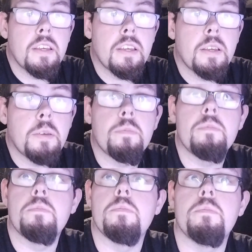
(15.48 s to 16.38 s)

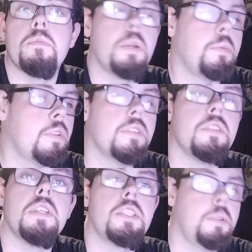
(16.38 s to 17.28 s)
Maybe
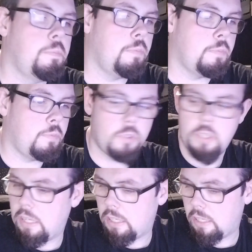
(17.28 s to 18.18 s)
it's actually
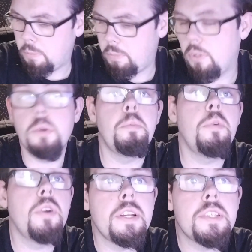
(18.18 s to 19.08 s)
a little bit too
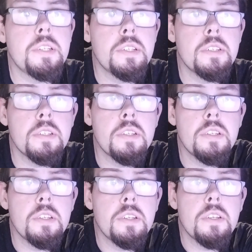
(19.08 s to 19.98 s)
bright
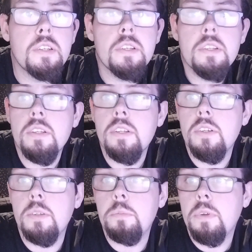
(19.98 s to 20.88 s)

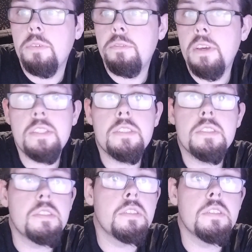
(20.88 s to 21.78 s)
on my
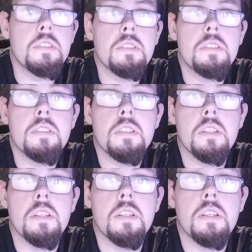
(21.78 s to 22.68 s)
face.
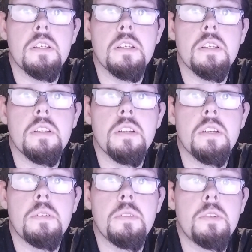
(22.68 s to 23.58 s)

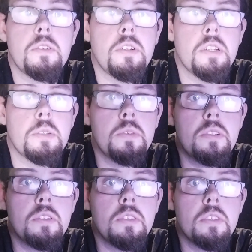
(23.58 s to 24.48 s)
Turn this on.
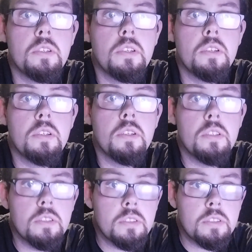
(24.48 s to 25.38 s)

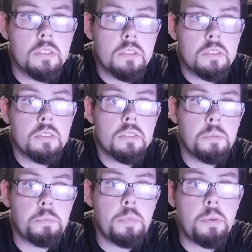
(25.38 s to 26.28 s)
It's
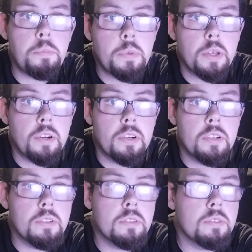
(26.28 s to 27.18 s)
a bit better.
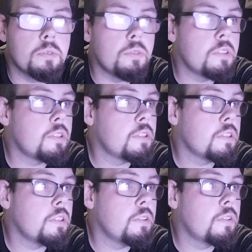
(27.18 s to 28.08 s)
What does
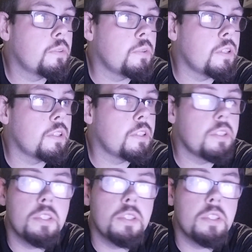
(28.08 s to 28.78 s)
it look with?